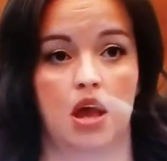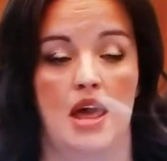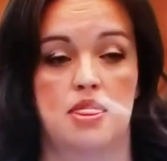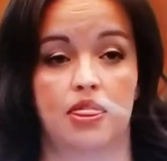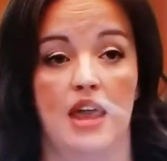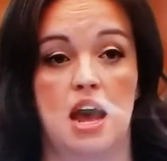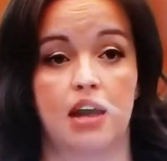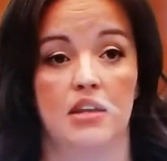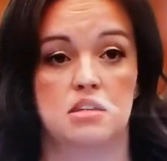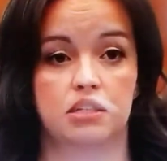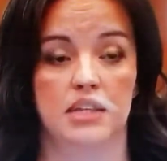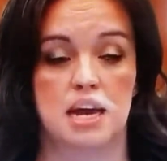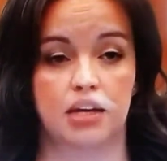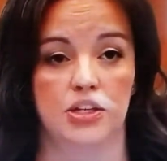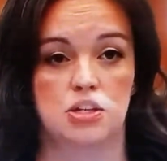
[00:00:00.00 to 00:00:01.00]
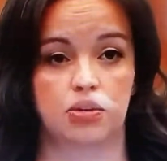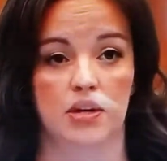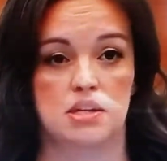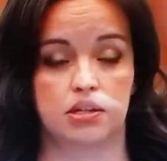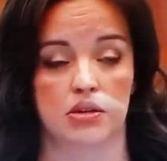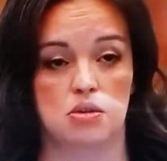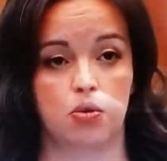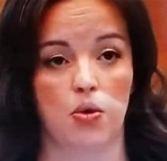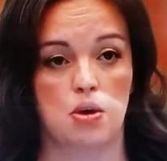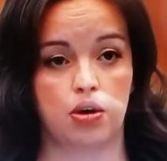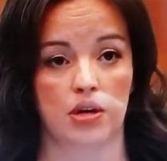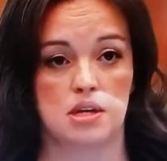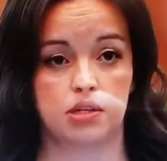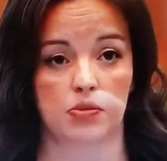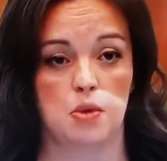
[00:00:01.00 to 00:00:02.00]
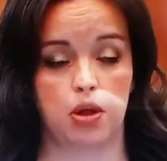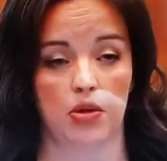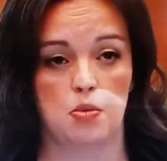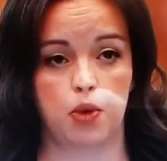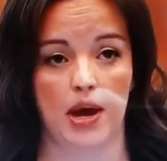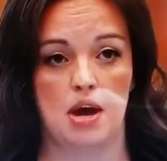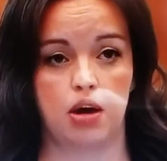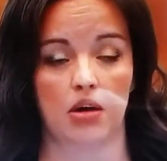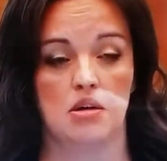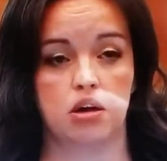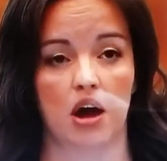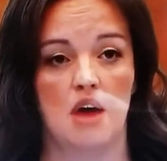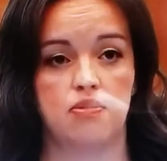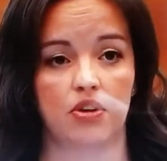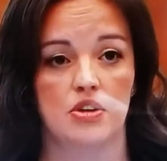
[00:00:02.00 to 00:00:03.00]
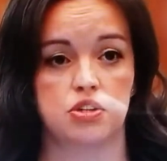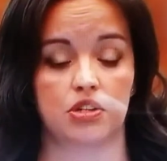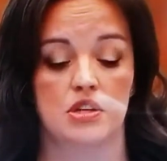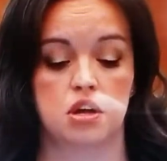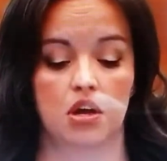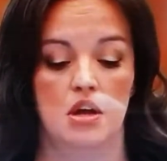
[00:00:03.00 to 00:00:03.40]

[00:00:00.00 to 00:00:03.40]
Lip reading: And that statute, as the court is well aware, covers